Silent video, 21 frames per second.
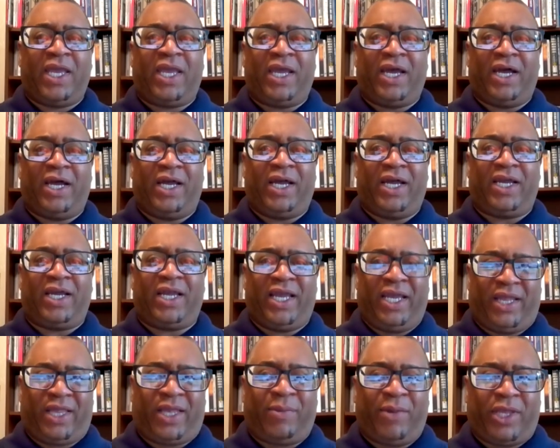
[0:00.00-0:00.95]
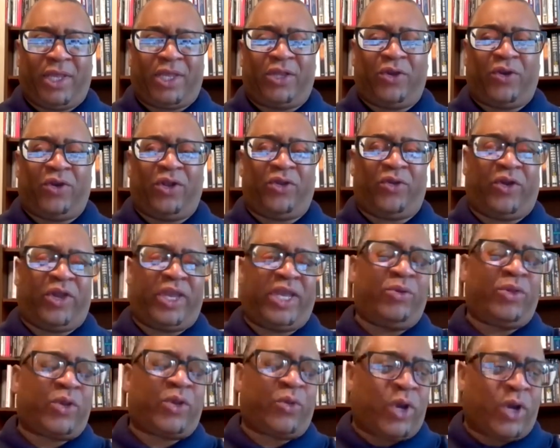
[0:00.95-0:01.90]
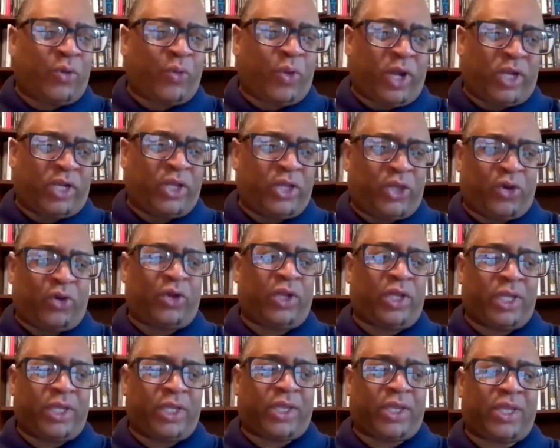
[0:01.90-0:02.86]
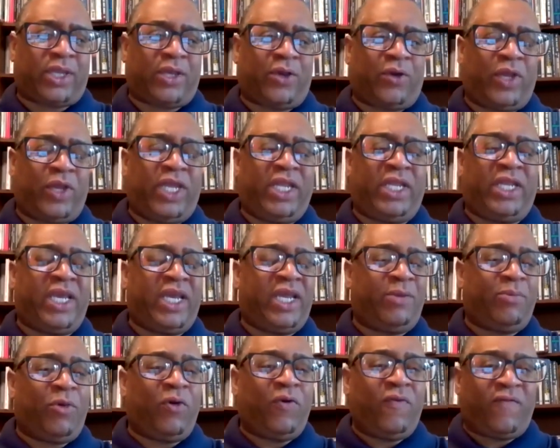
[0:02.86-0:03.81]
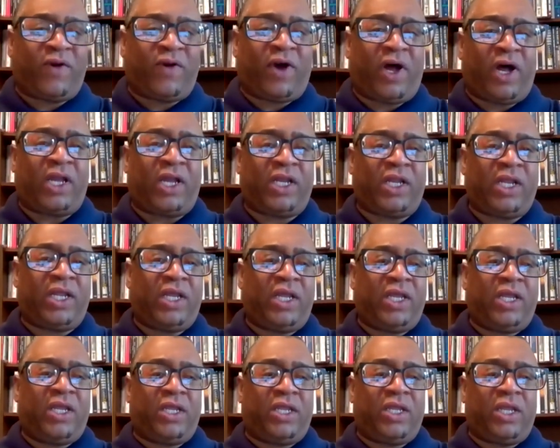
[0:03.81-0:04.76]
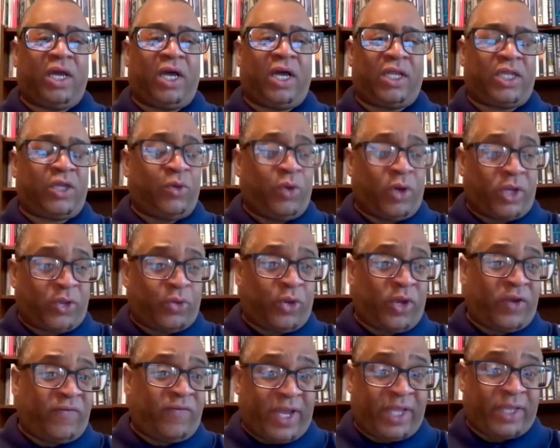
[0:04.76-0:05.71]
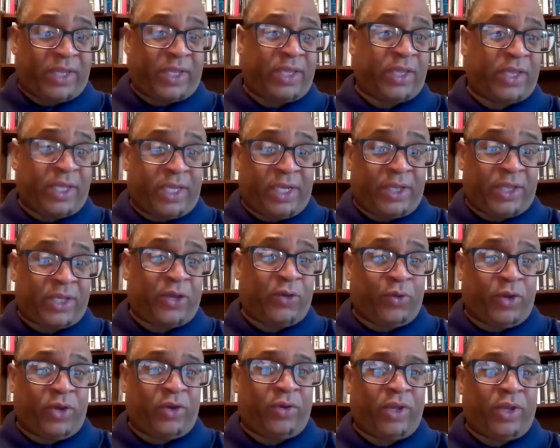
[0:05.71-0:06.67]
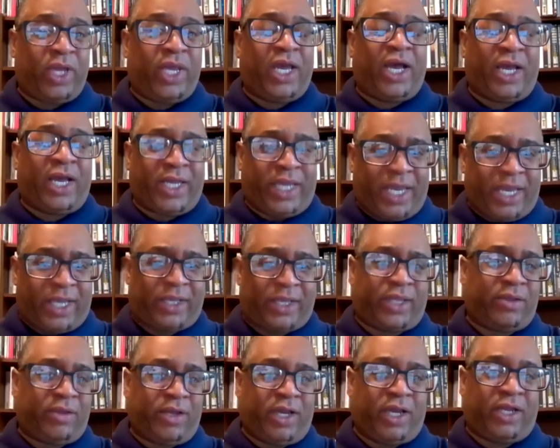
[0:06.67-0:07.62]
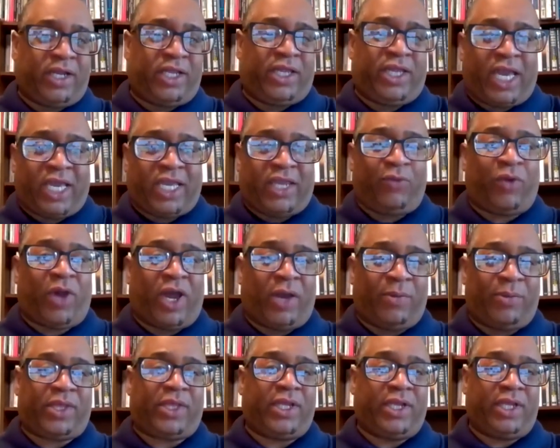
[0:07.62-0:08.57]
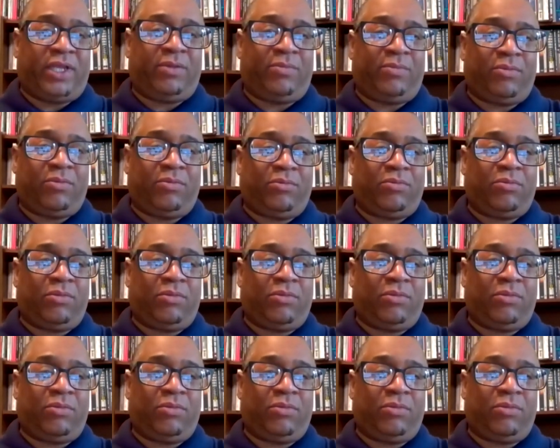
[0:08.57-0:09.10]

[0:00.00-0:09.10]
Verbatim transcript: yeah, uh, uh, as I mentioned earlier, he was a well-rounded journalist, so he did move on uh, to other advances in his career. Uh, yes, uh, the Jackie Robinson